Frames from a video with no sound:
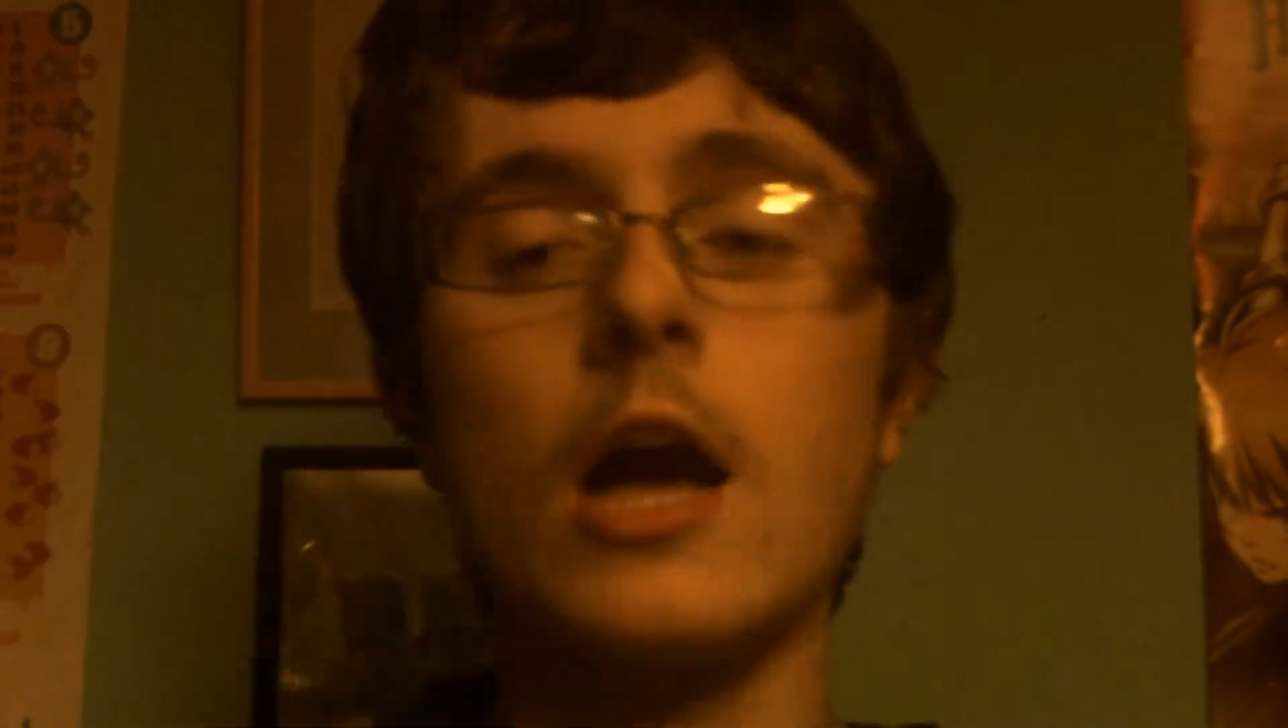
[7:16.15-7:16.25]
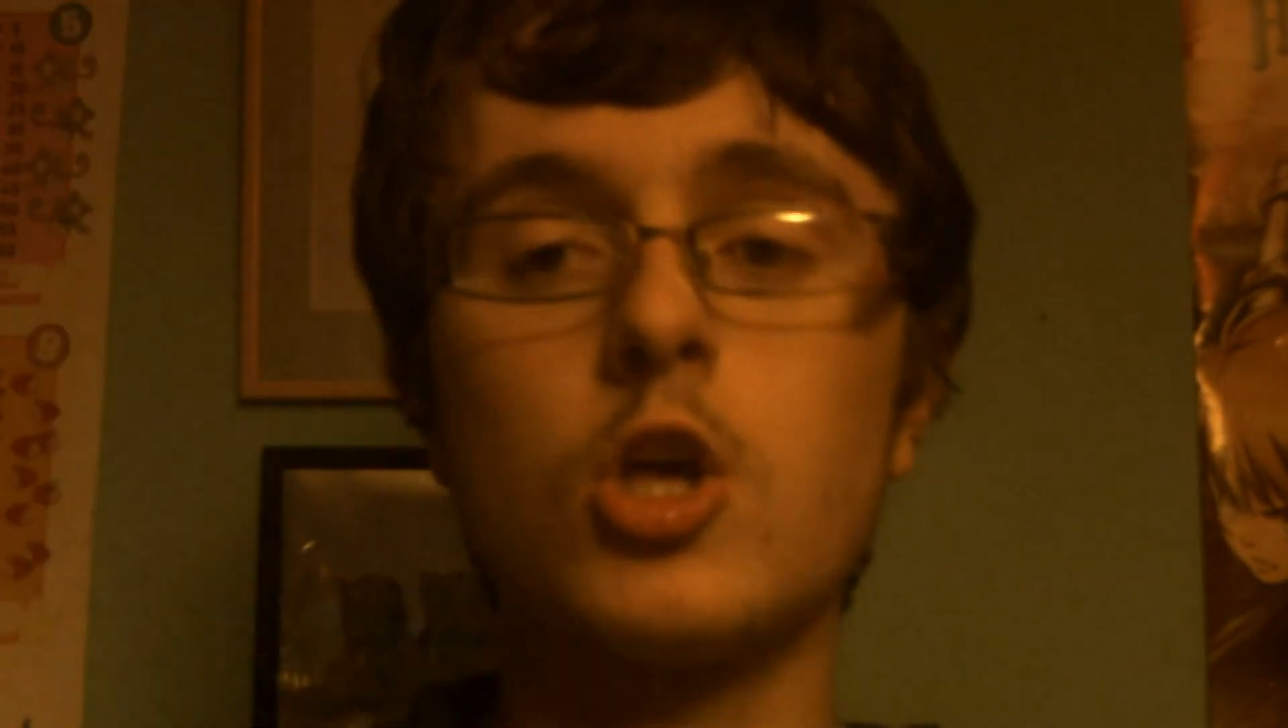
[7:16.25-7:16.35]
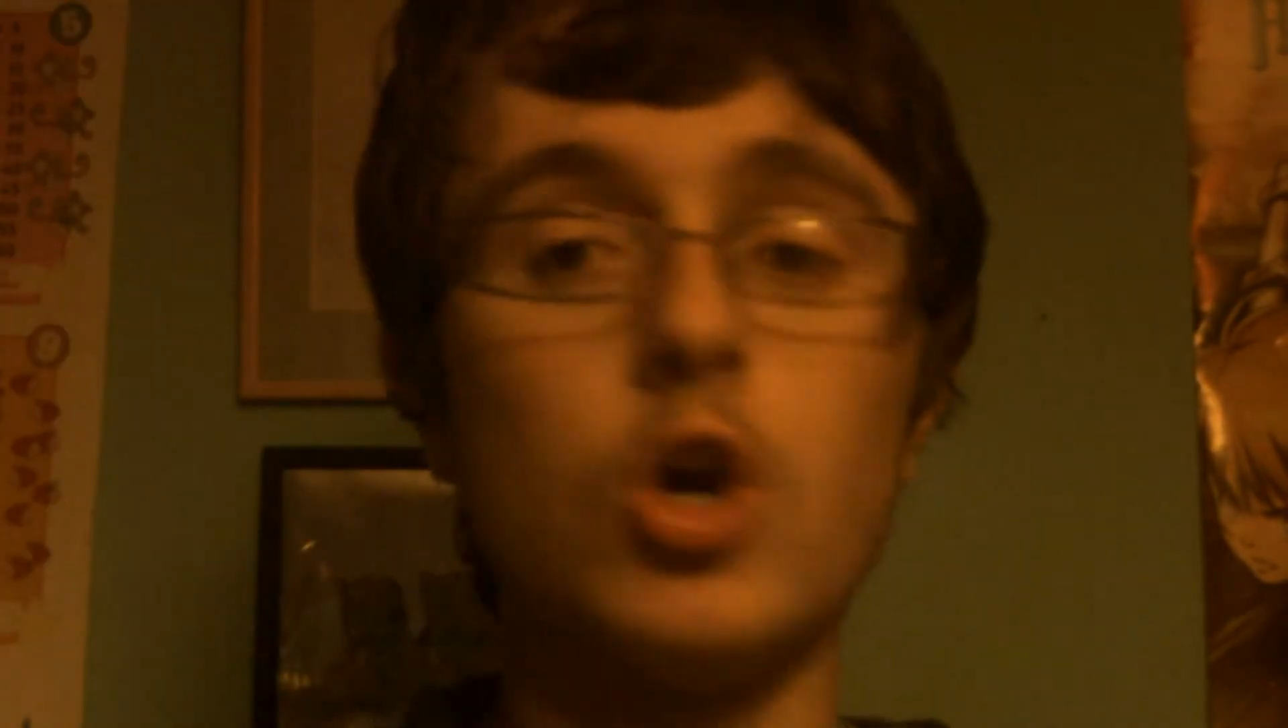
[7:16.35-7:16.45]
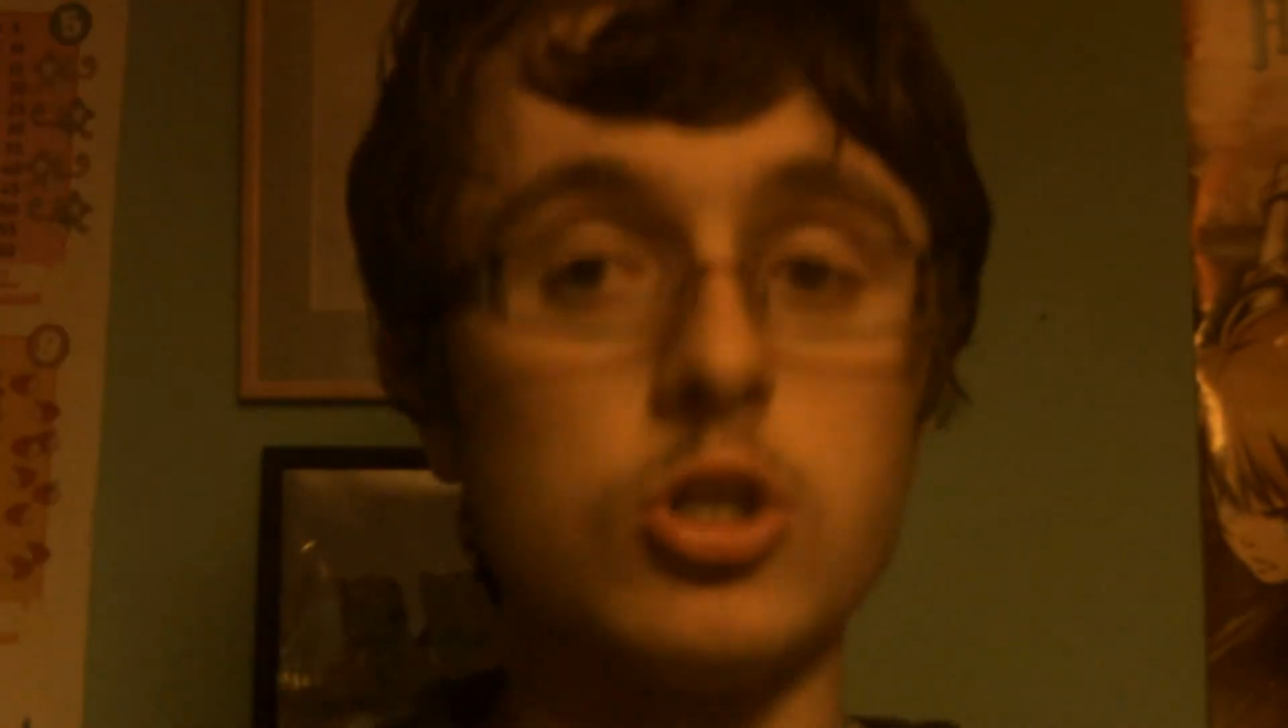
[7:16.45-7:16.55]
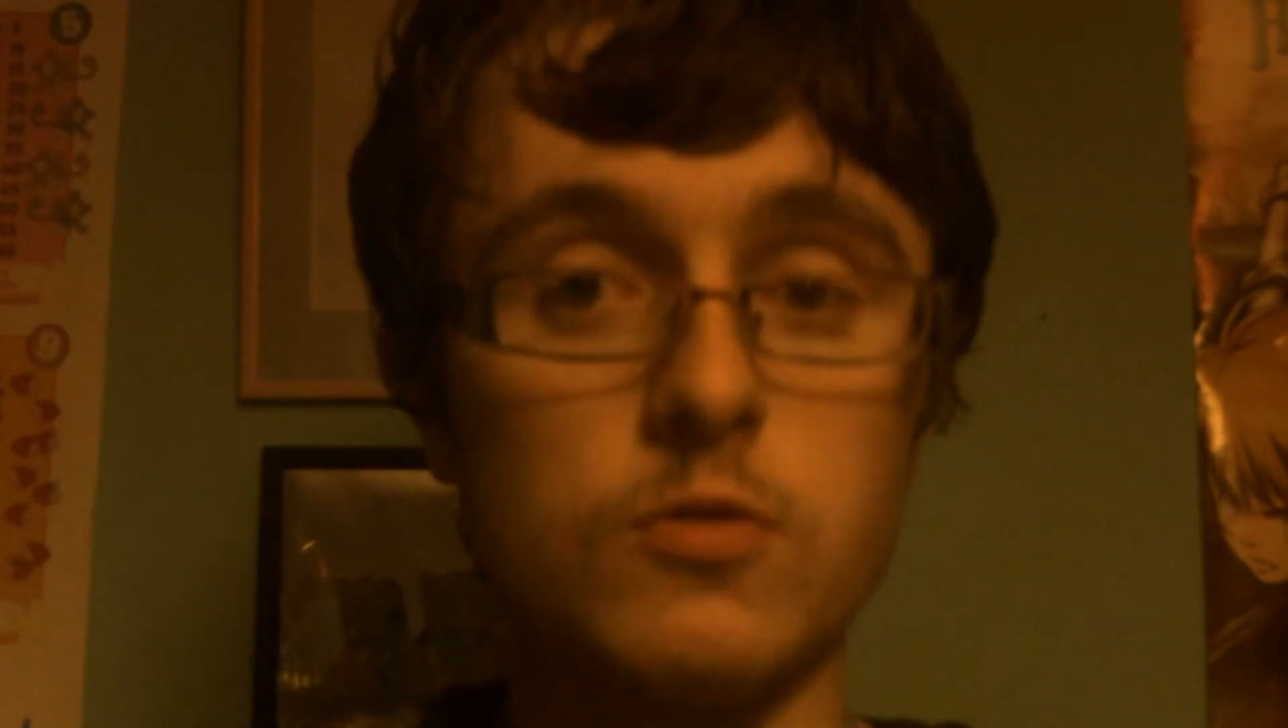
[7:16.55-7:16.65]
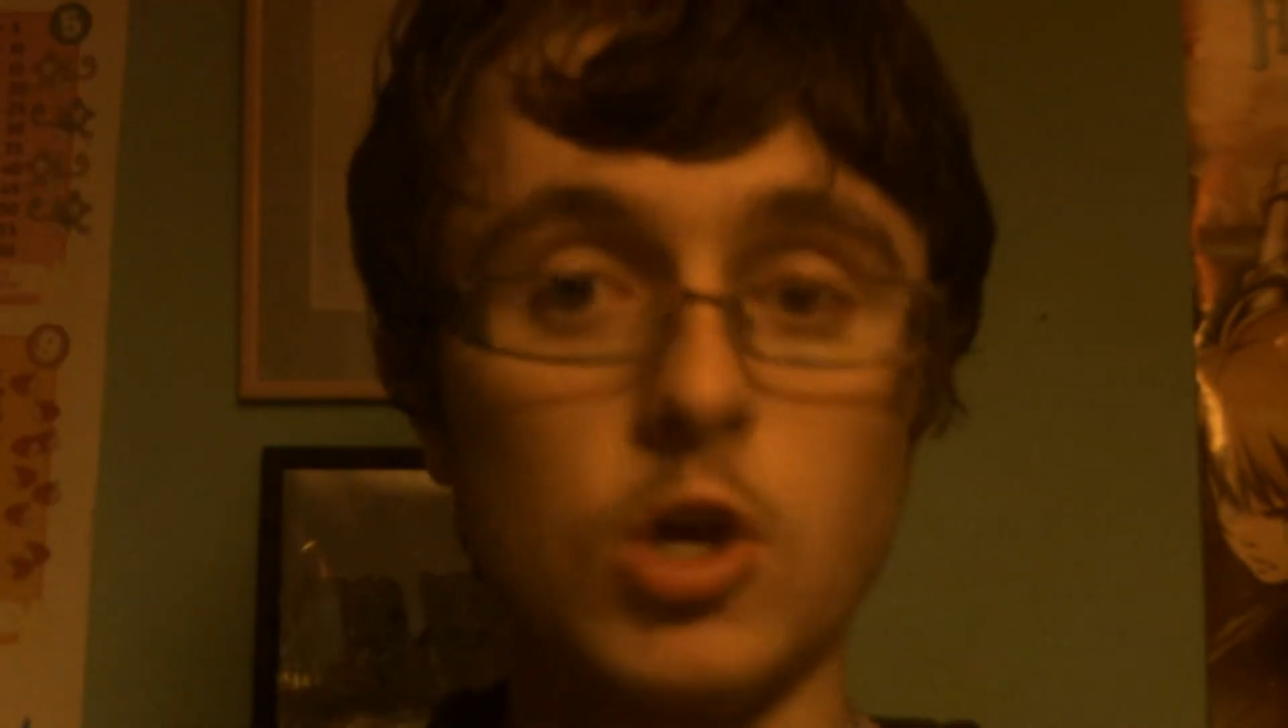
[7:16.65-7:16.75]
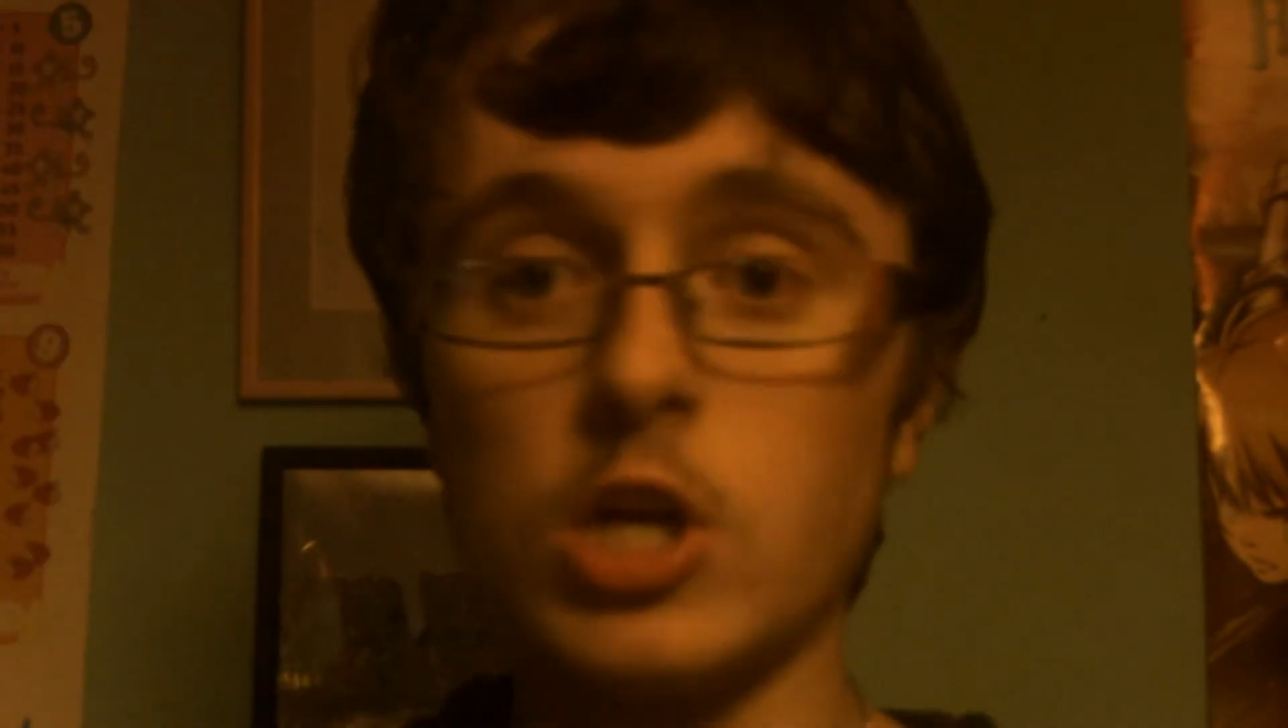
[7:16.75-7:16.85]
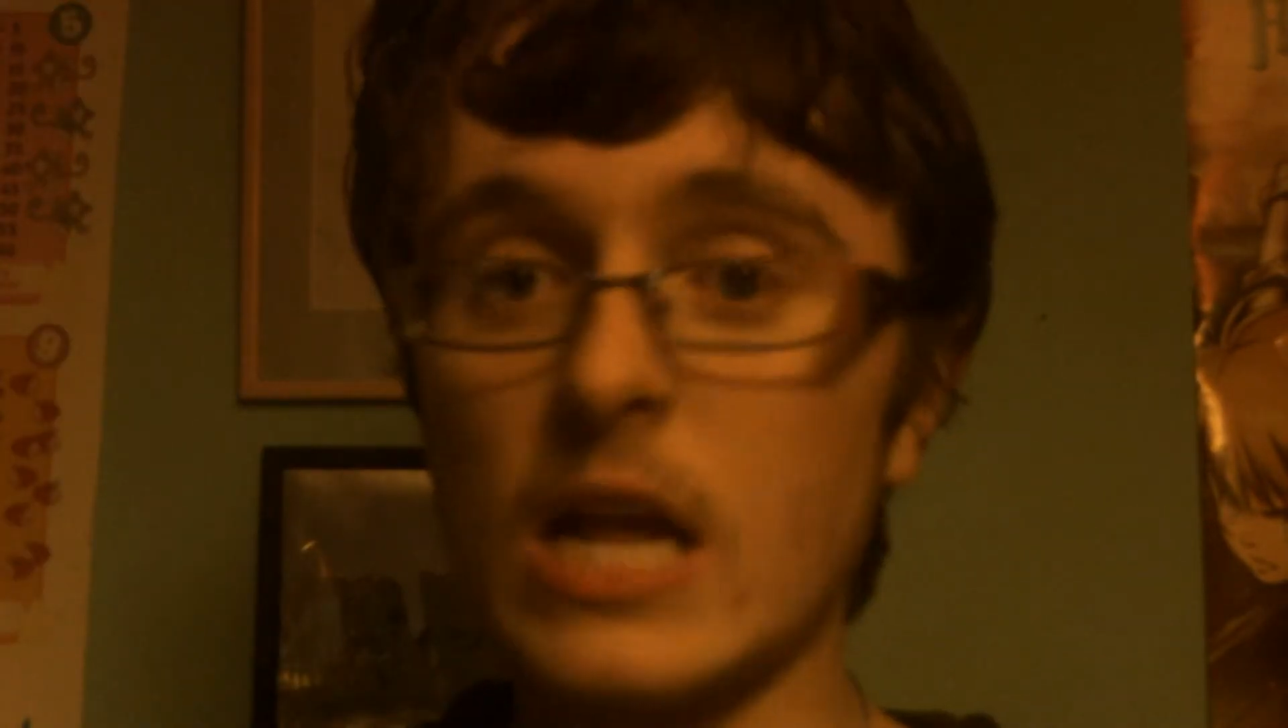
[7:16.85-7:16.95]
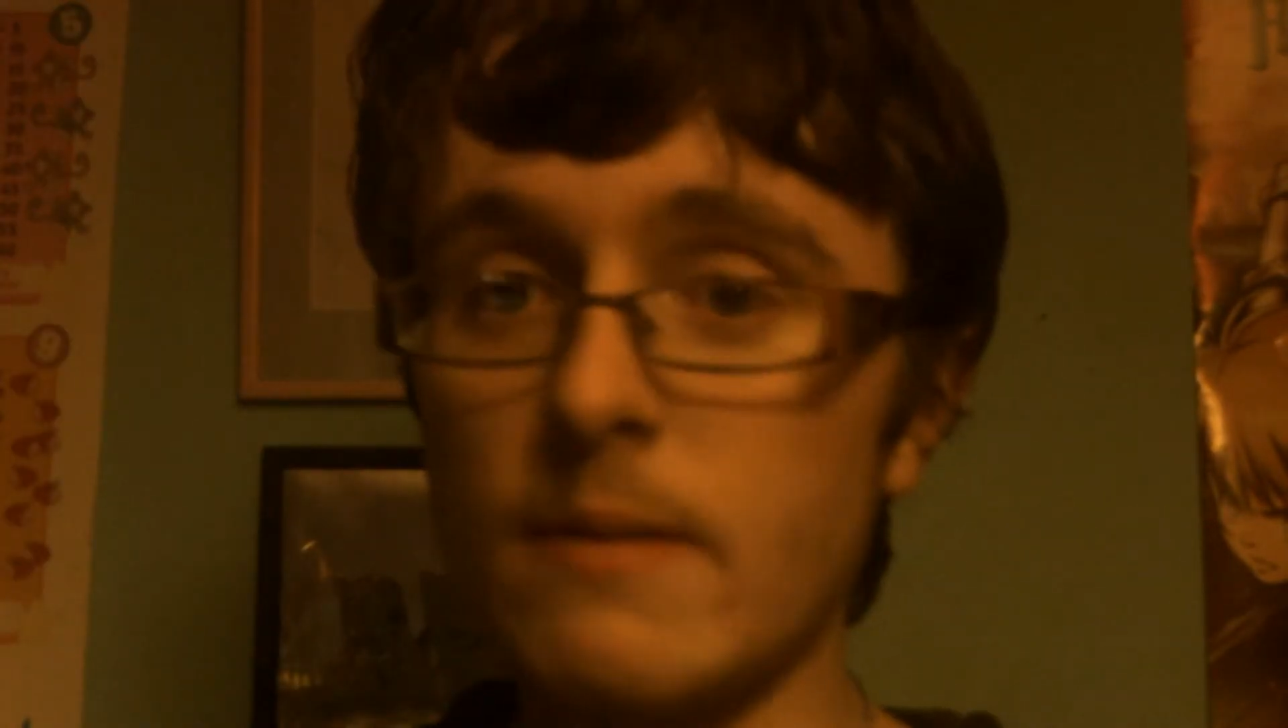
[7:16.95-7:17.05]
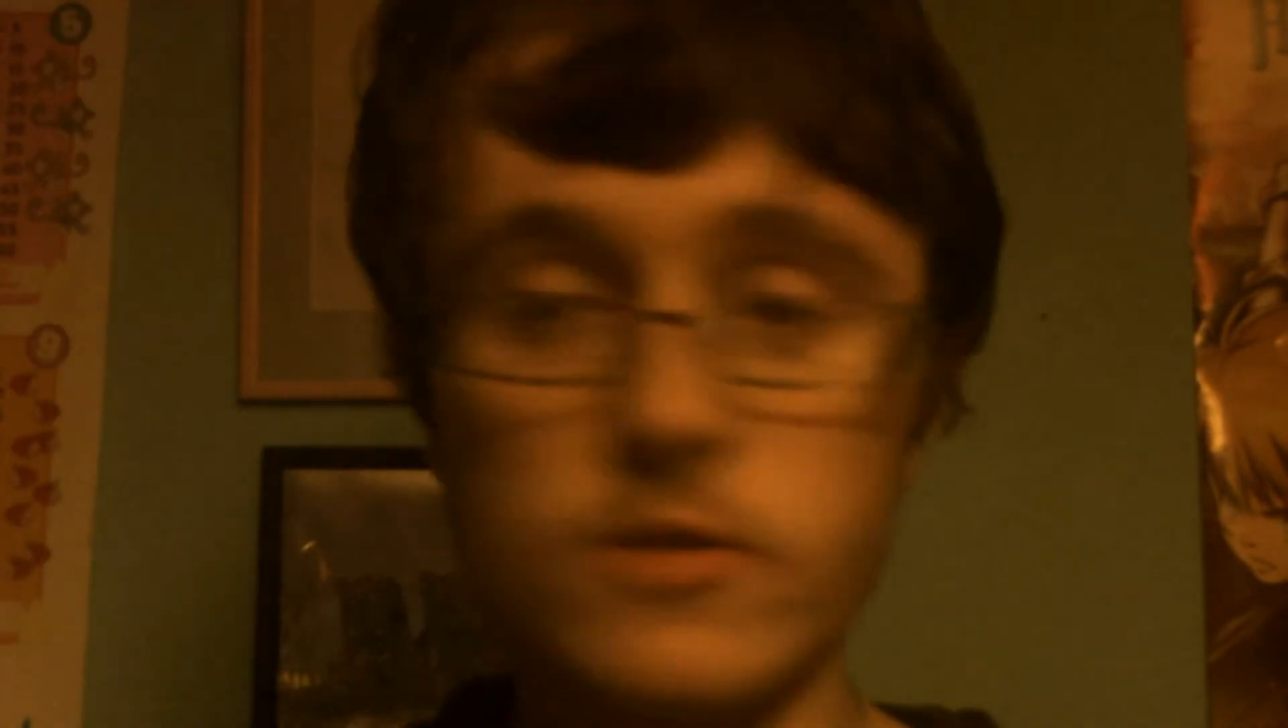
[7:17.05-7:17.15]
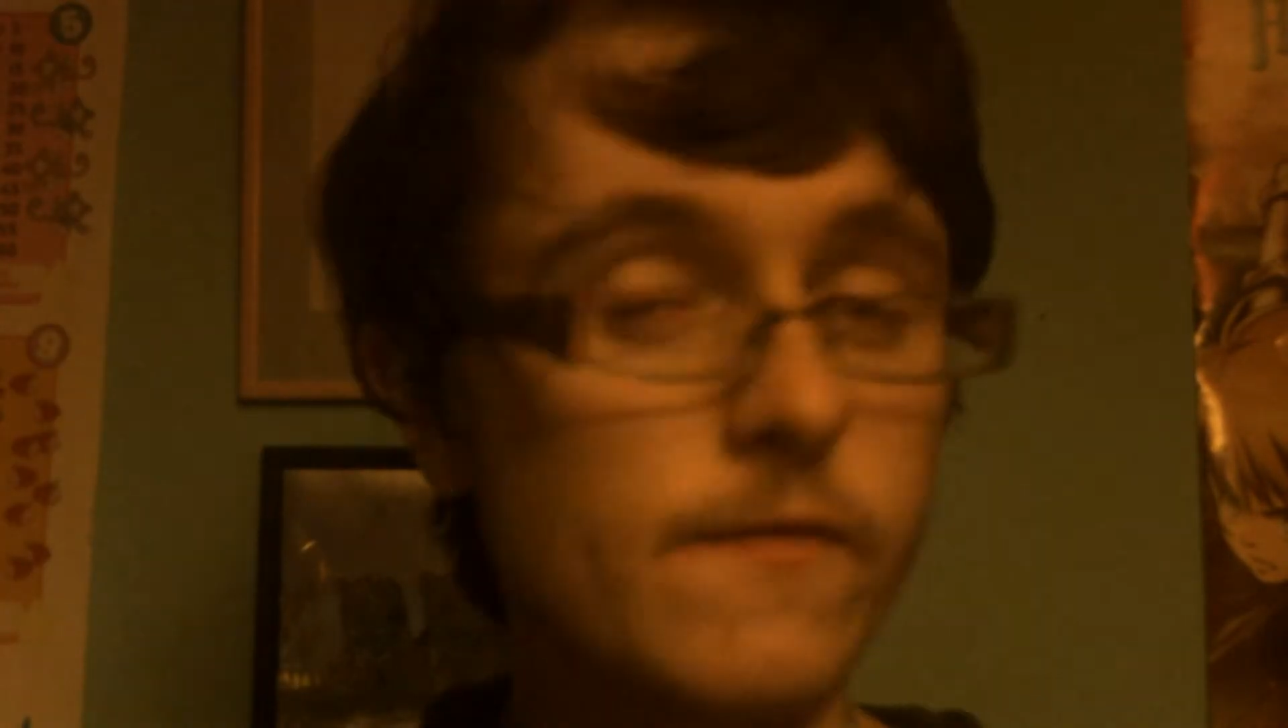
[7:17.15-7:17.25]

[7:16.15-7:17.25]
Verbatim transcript: good, good animation,